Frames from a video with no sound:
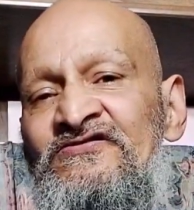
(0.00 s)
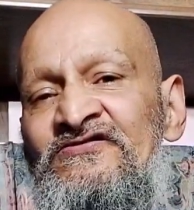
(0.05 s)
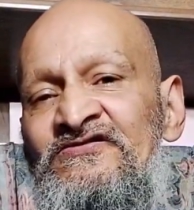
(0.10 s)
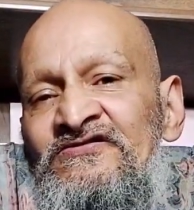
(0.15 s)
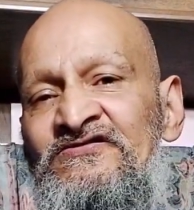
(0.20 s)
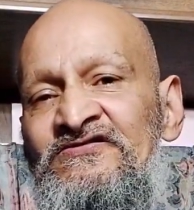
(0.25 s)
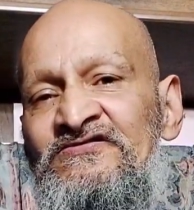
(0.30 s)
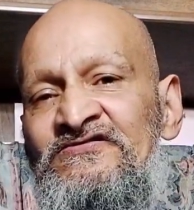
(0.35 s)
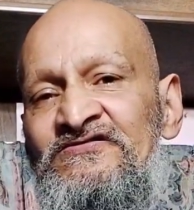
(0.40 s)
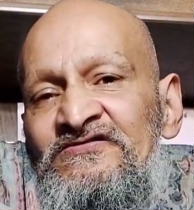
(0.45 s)

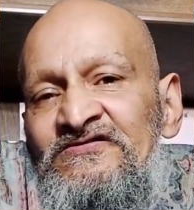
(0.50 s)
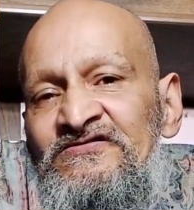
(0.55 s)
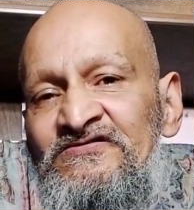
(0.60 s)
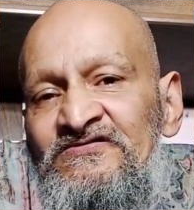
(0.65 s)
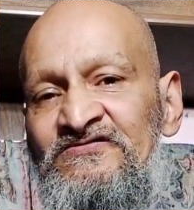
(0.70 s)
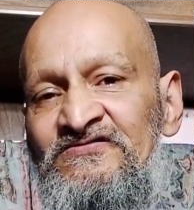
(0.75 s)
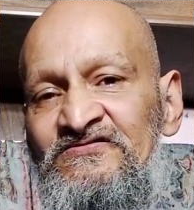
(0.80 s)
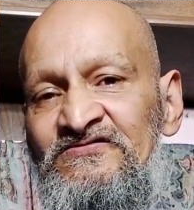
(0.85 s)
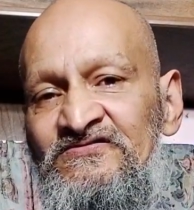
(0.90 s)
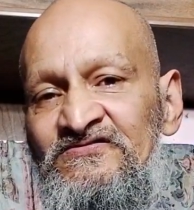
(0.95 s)

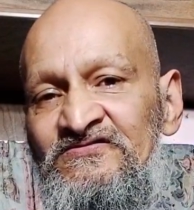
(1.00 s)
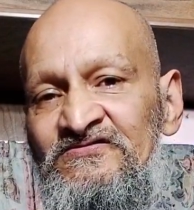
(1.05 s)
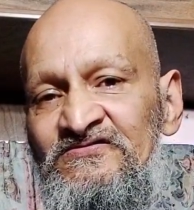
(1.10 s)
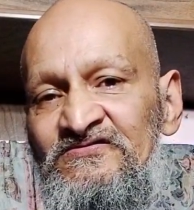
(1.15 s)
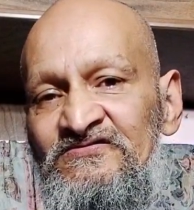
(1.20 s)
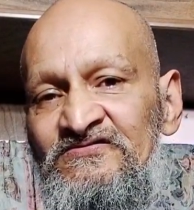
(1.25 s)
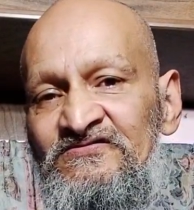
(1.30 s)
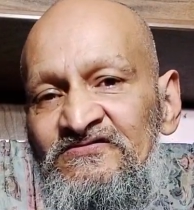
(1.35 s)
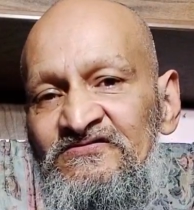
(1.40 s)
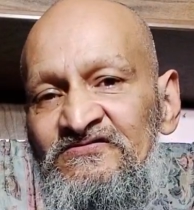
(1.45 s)

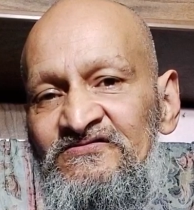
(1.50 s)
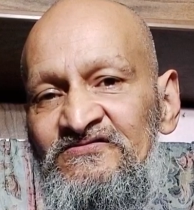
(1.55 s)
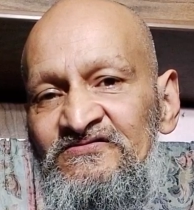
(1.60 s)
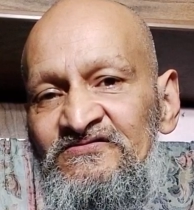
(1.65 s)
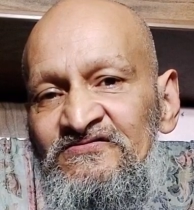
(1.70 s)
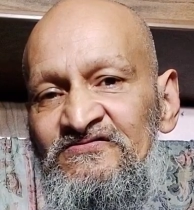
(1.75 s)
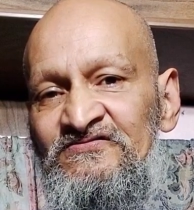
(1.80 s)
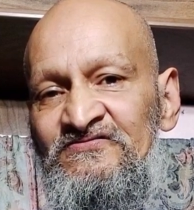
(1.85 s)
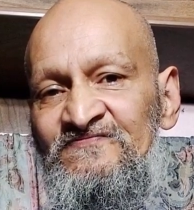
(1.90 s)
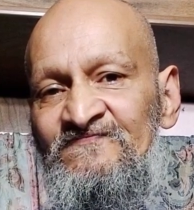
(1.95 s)

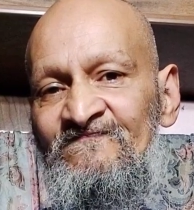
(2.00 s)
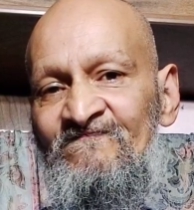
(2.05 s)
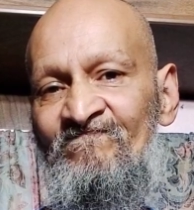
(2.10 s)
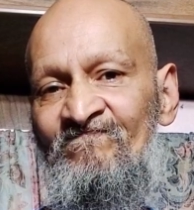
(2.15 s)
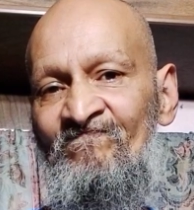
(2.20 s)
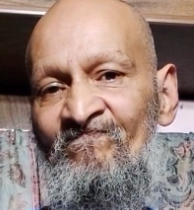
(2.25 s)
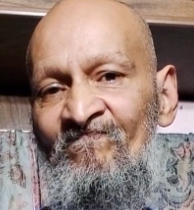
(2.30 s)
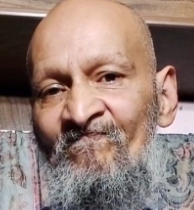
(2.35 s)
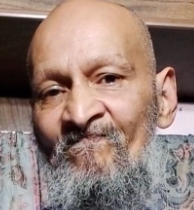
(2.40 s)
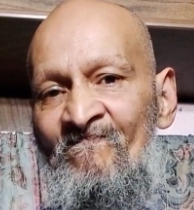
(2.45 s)

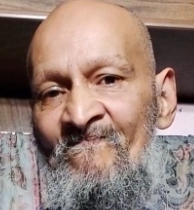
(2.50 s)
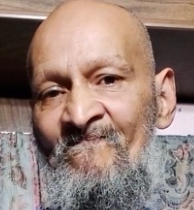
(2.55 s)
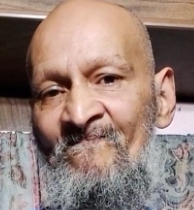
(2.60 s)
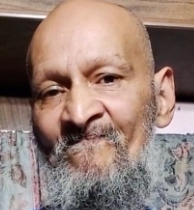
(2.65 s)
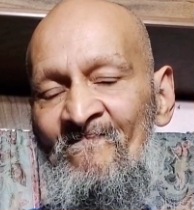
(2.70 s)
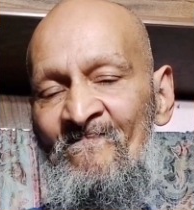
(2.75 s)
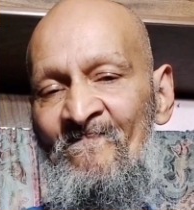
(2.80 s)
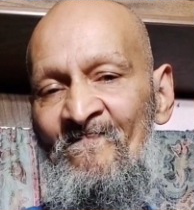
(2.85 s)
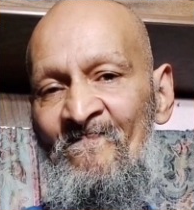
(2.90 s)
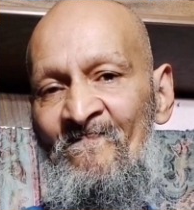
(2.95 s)

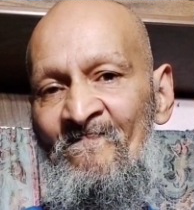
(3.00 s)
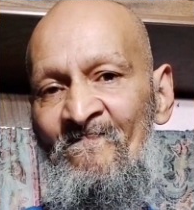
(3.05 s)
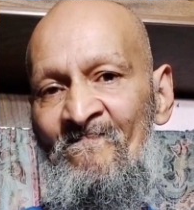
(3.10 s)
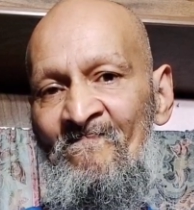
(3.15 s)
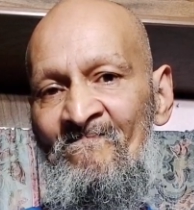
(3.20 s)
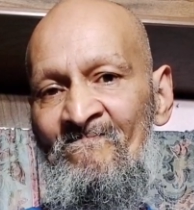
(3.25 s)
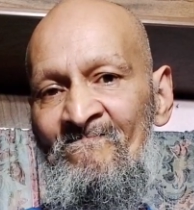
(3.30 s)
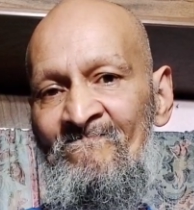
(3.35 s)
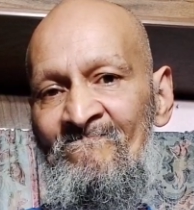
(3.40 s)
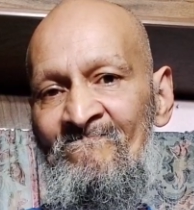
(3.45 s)

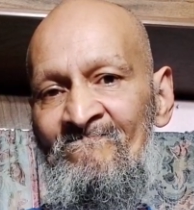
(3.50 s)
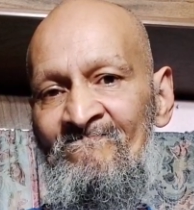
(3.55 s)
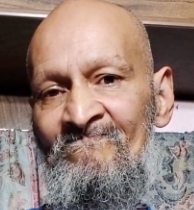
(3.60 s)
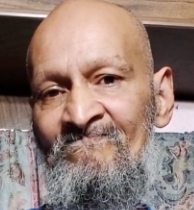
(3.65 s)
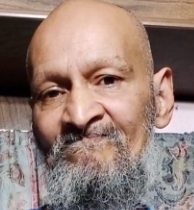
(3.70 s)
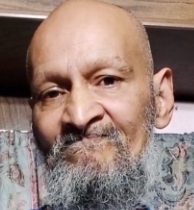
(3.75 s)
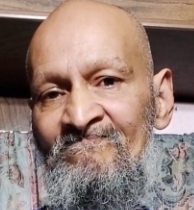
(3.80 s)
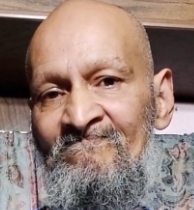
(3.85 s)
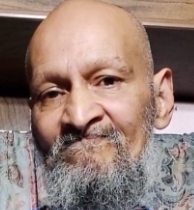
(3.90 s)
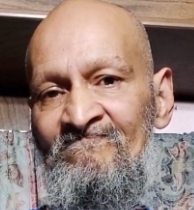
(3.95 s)

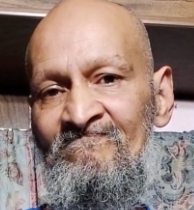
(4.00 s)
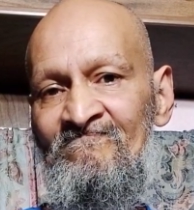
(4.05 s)
No one is speaking in this clip.